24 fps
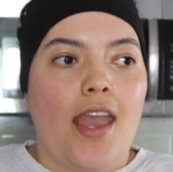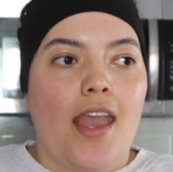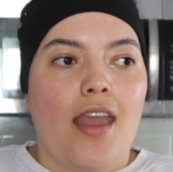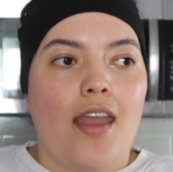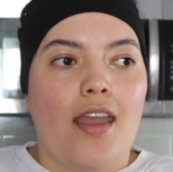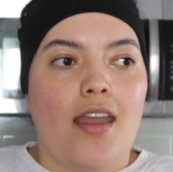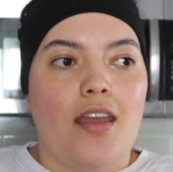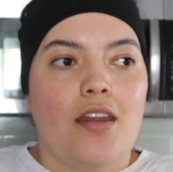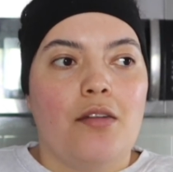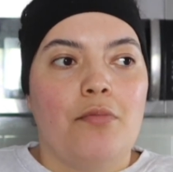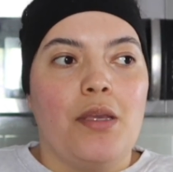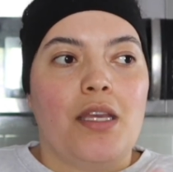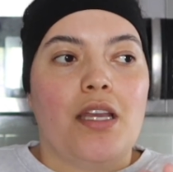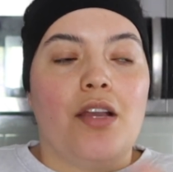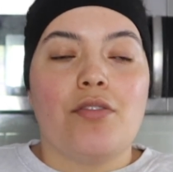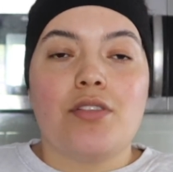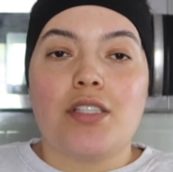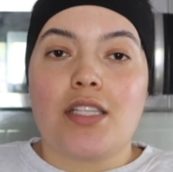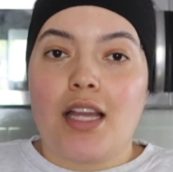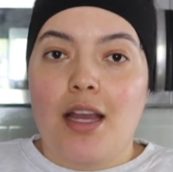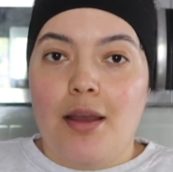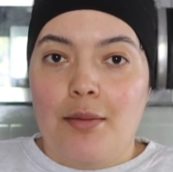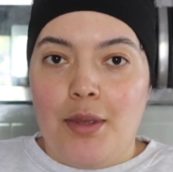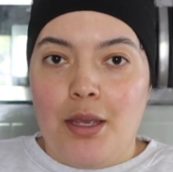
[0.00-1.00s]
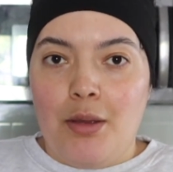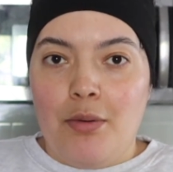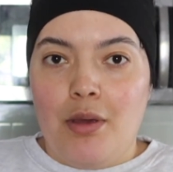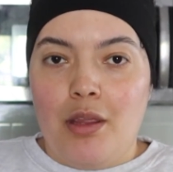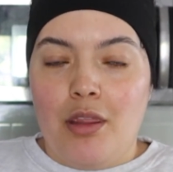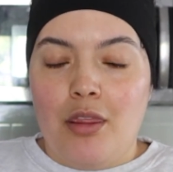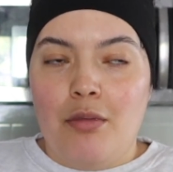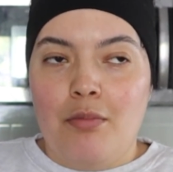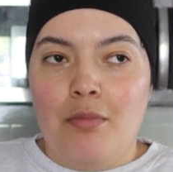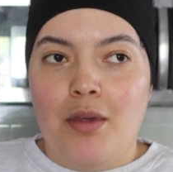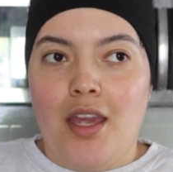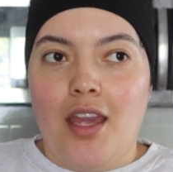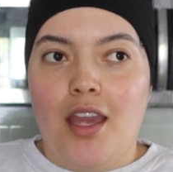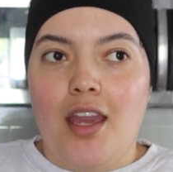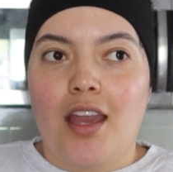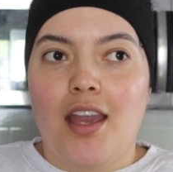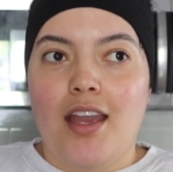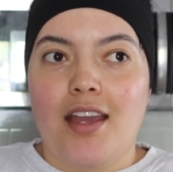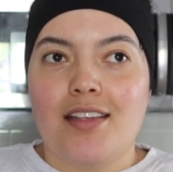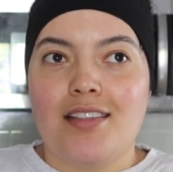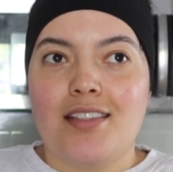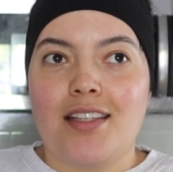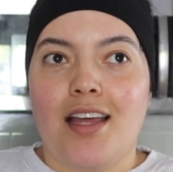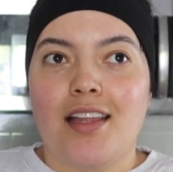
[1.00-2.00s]
and Miguel's coming with me
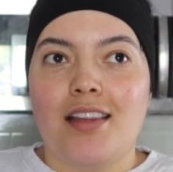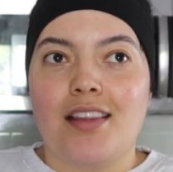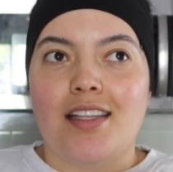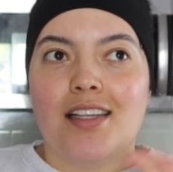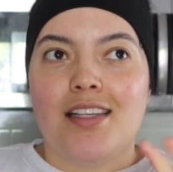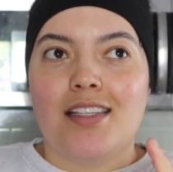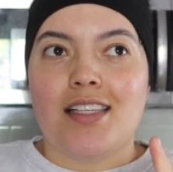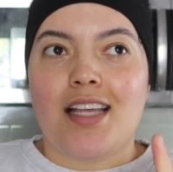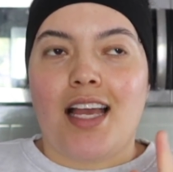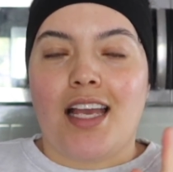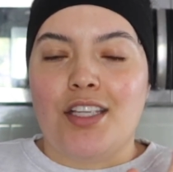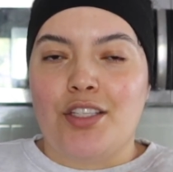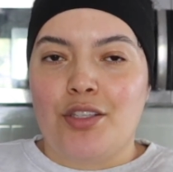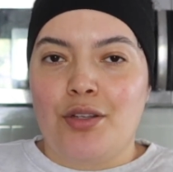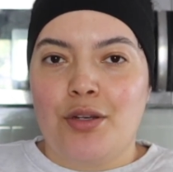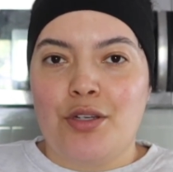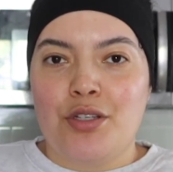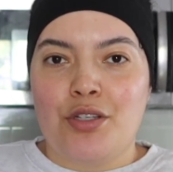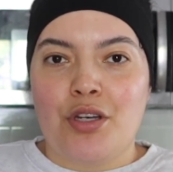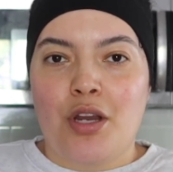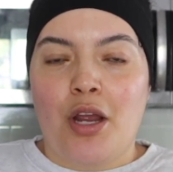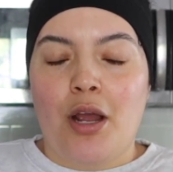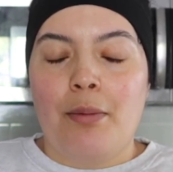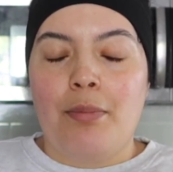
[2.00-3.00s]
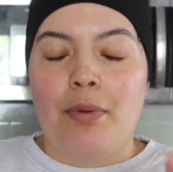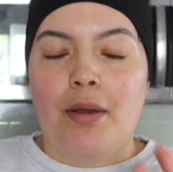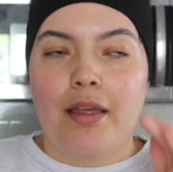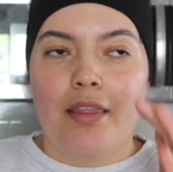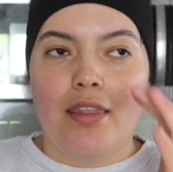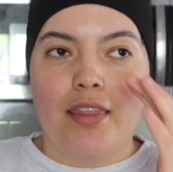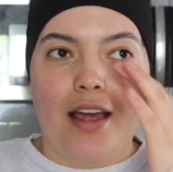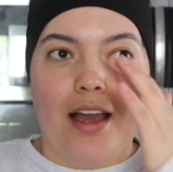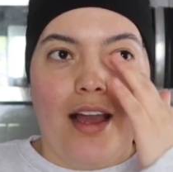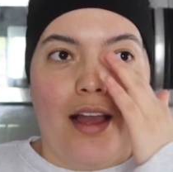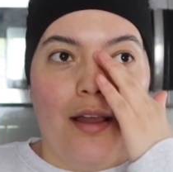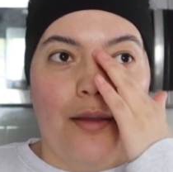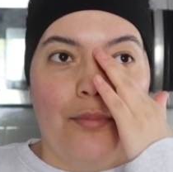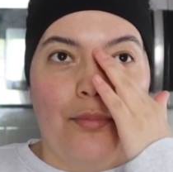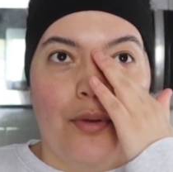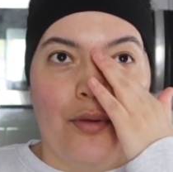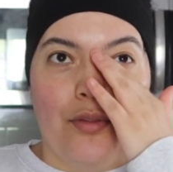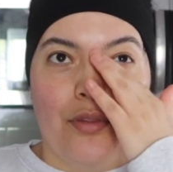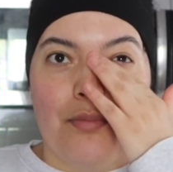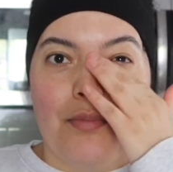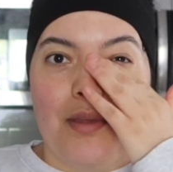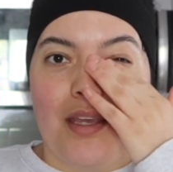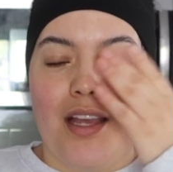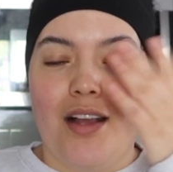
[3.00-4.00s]
it's at this ice cream shop that
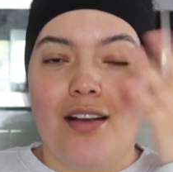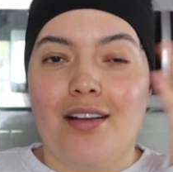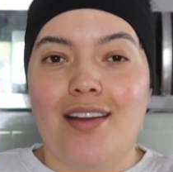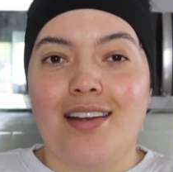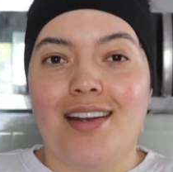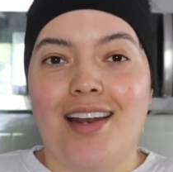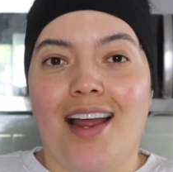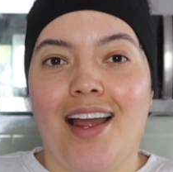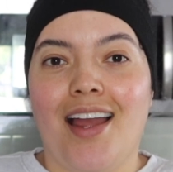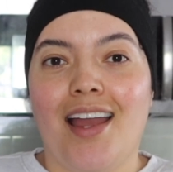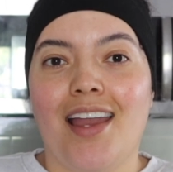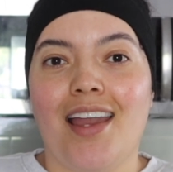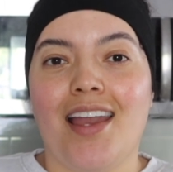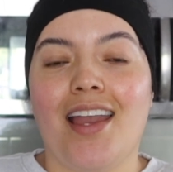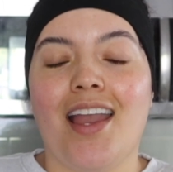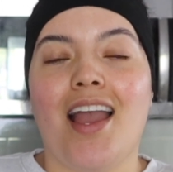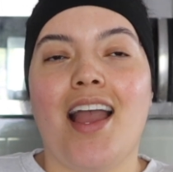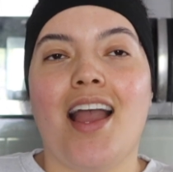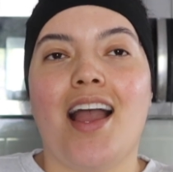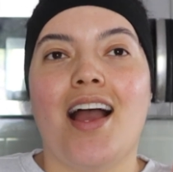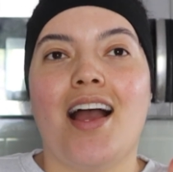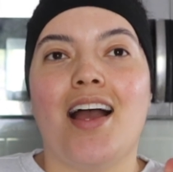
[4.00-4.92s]
both Miguel and I